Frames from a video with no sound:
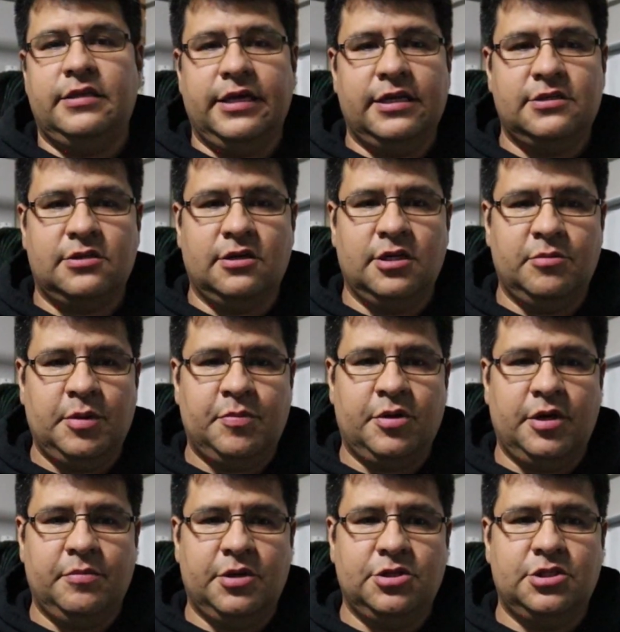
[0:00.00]
that's going to be
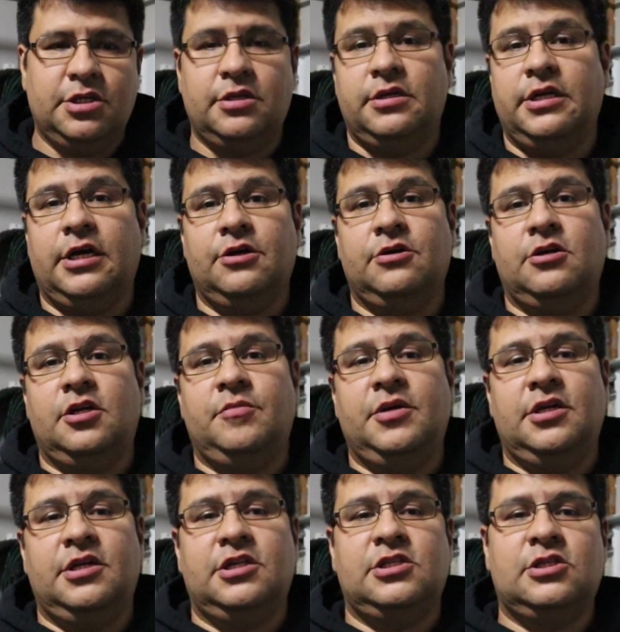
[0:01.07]
pretty much it. Now you're going to
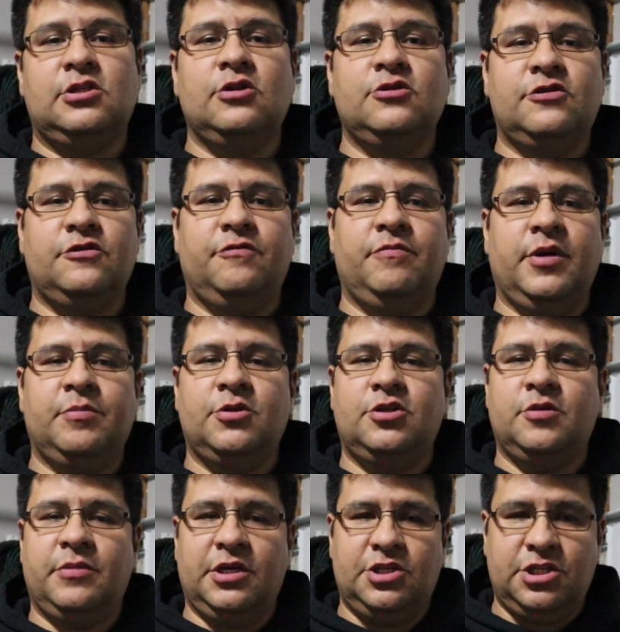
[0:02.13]
be an exclusive member
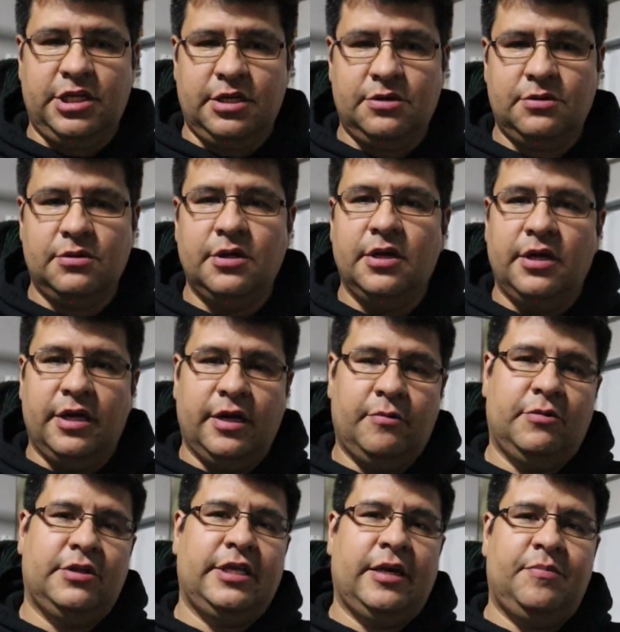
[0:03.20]
to my channel.
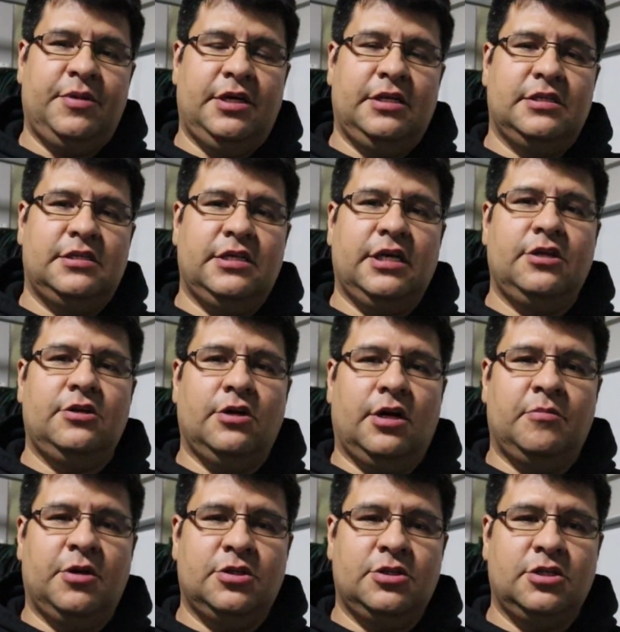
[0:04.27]
And with that being said,
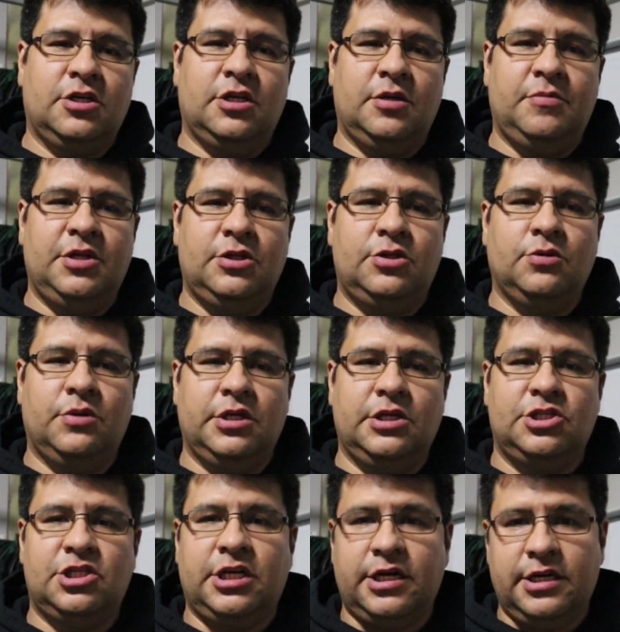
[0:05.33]
I'm also going to be doing
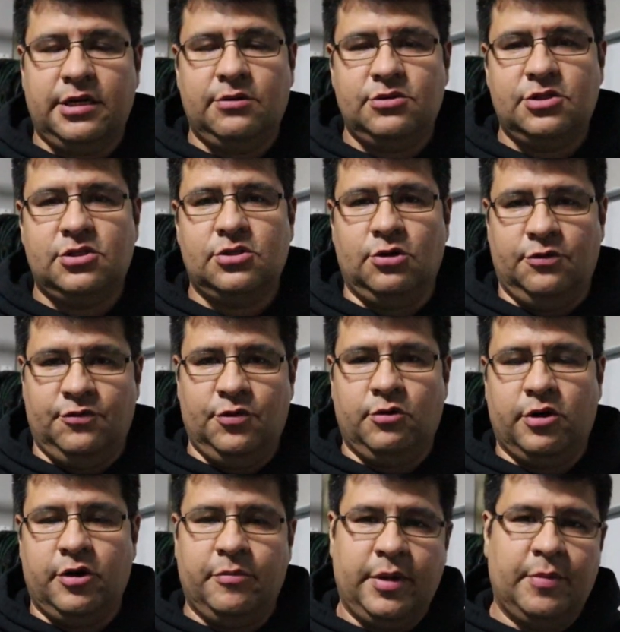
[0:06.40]
shout outs. So if you
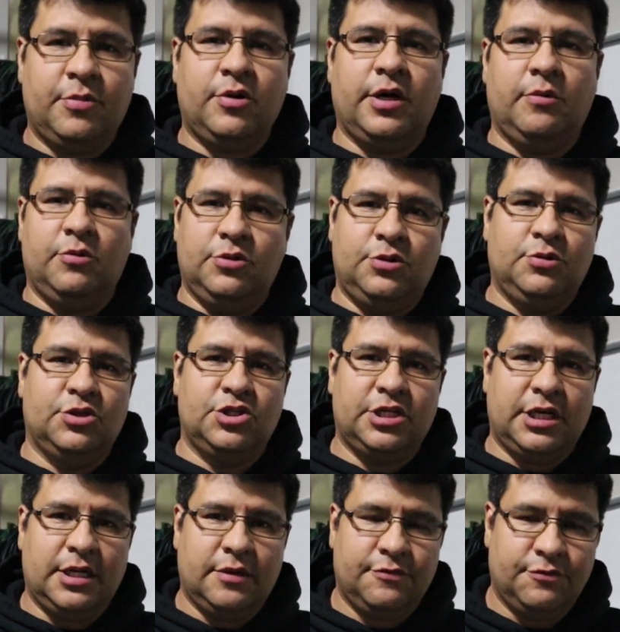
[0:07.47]
are a member, I will do a
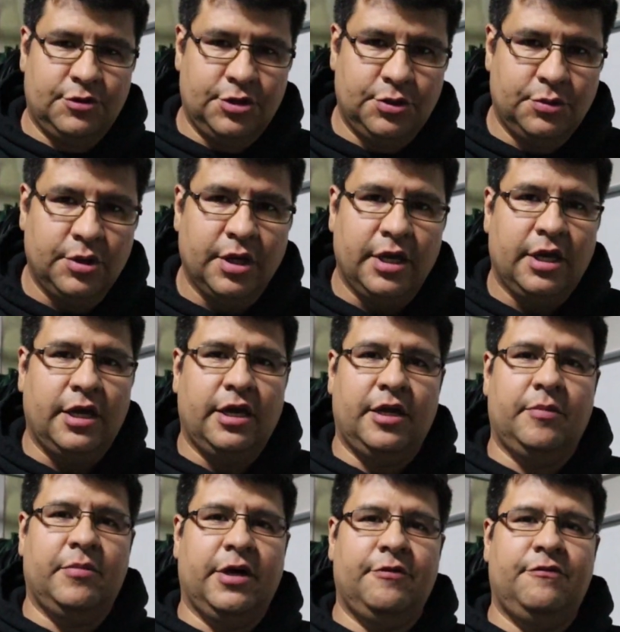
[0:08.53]
shout out for you
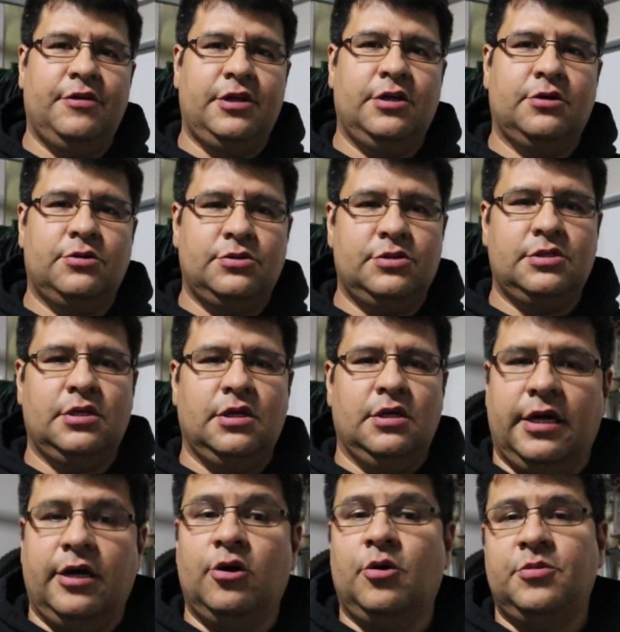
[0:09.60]
in my videos.
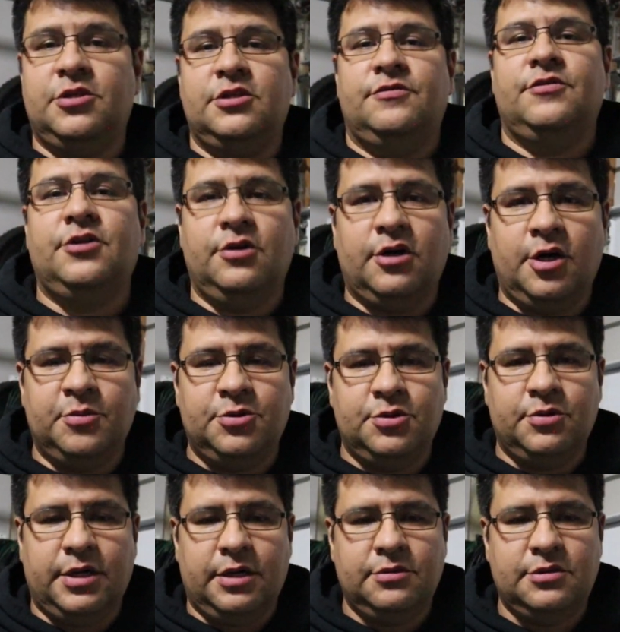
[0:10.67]
I hope this video helped
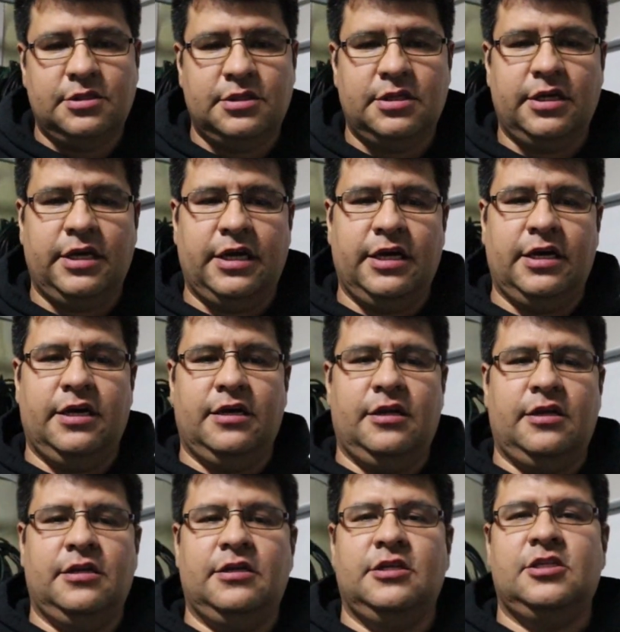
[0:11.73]
you out
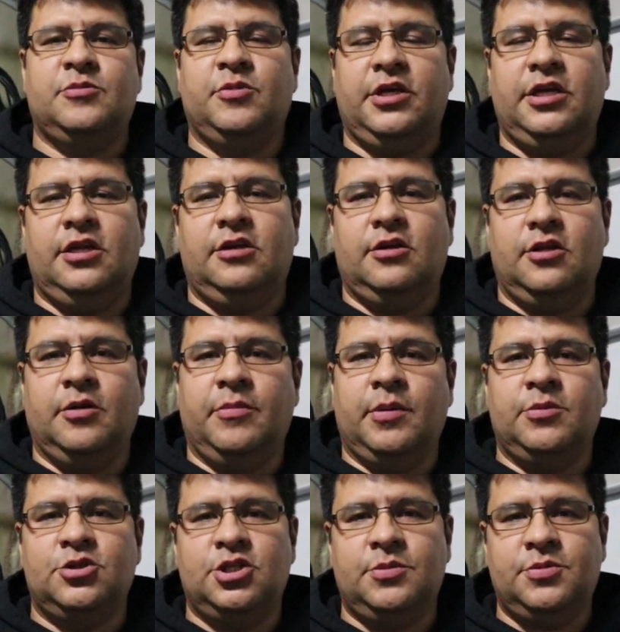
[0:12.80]
in explaining the
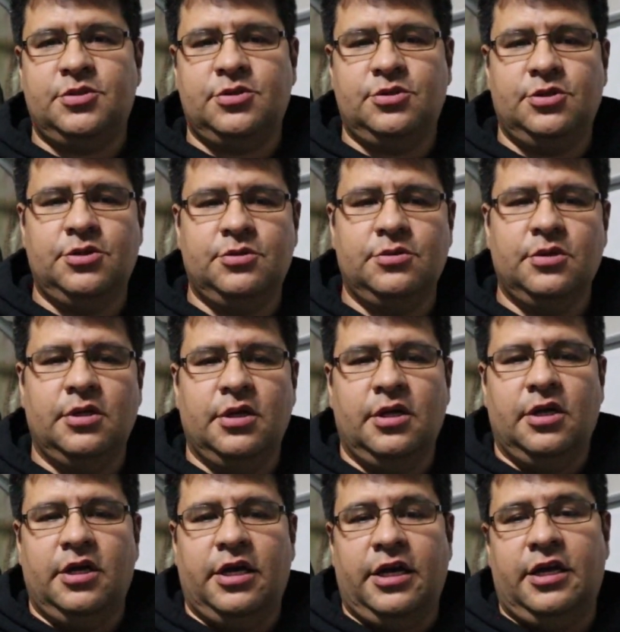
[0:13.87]
memberships to you.
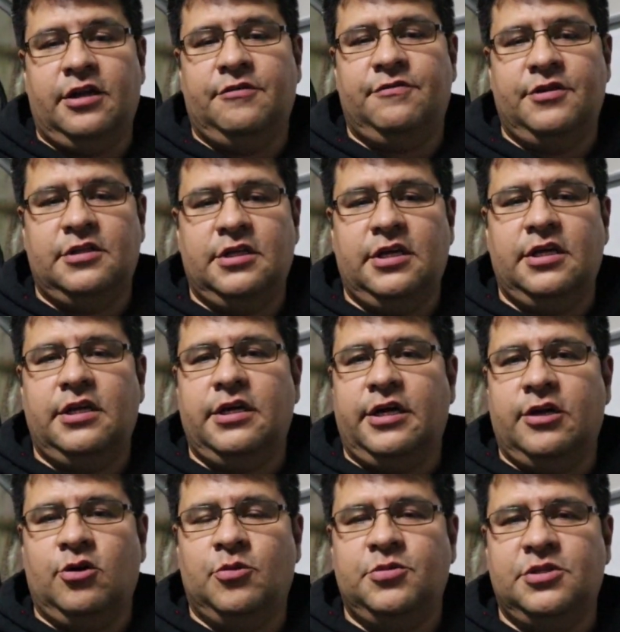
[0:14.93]
And if it did,
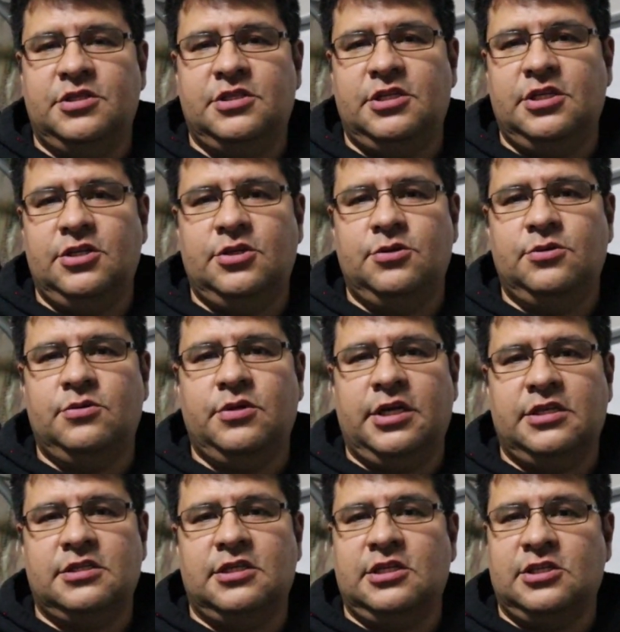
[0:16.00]
I hope to see you
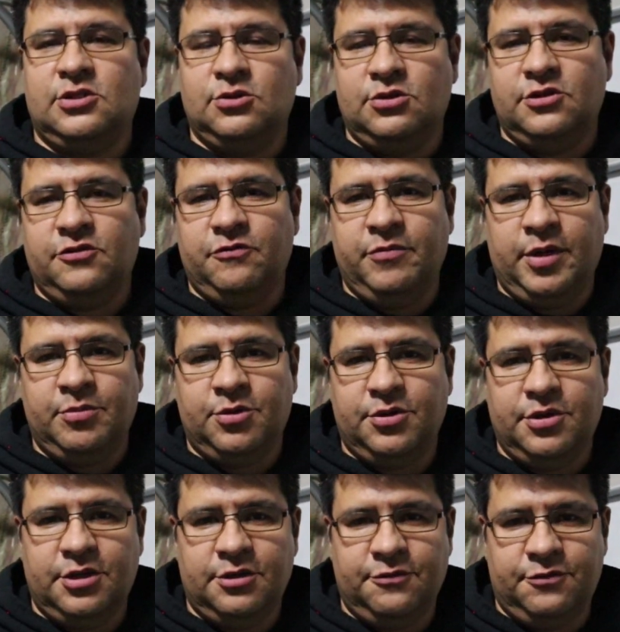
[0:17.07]
as an exclusive
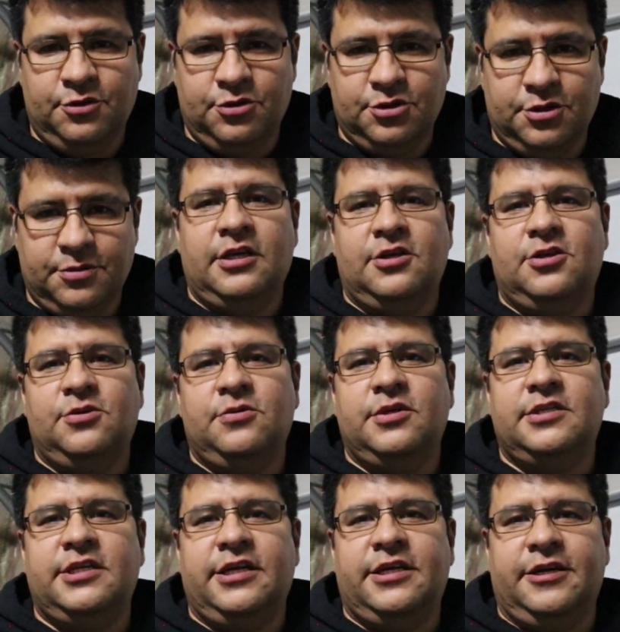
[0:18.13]
member in the future. Thank you
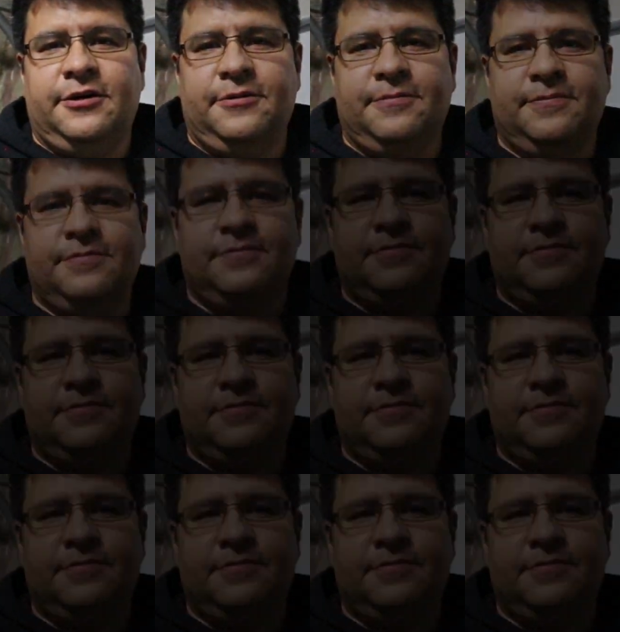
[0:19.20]
and take care.